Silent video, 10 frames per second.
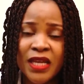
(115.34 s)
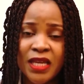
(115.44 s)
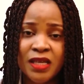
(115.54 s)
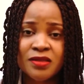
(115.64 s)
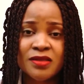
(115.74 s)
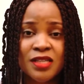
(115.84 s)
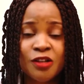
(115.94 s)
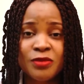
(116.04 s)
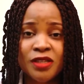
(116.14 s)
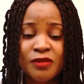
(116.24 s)
Yes,
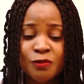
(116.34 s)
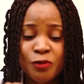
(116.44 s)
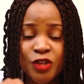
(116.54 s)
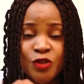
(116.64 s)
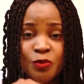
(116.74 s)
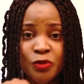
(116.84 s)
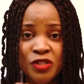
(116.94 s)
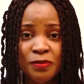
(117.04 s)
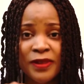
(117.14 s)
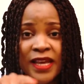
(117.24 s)
tell me. When you
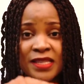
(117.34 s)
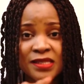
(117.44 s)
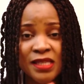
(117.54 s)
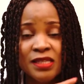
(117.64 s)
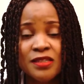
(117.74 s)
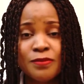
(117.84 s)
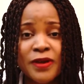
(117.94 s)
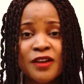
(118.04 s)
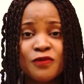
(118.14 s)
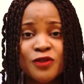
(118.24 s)
multiply 6
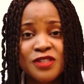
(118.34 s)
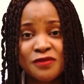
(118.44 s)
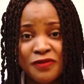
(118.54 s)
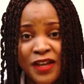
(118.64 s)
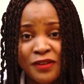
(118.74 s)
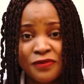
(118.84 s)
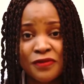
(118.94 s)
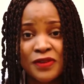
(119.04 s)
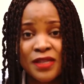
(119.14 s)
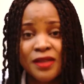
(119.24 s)
by
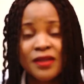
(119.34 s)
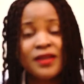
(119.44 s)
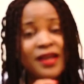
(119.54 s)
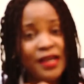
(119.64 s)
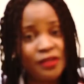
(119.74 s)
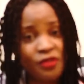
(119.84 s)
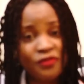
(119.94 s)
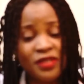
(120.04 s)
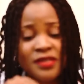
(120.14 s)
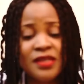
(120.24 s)
45
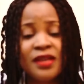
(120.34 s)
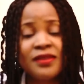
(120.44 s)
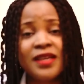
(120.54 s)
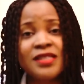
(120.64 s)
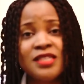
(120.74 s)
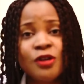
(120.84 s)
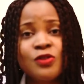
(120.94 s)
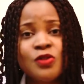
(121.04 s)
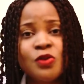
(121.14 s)
calories, that tells